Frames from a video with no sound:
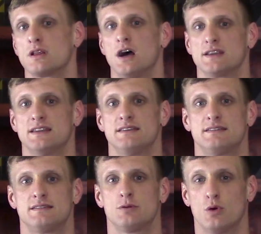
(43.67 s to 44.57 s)
clocked at
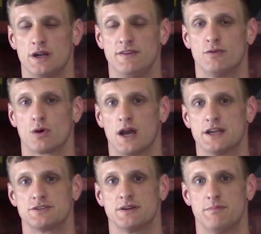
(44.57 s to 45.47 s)

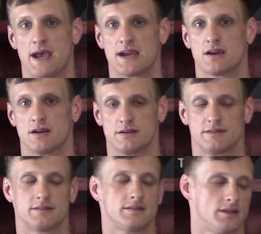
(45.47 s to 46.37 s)
2400
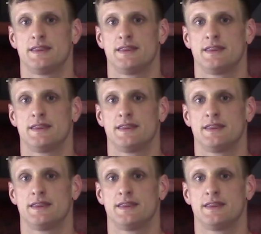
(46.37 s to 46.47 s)
megahertz.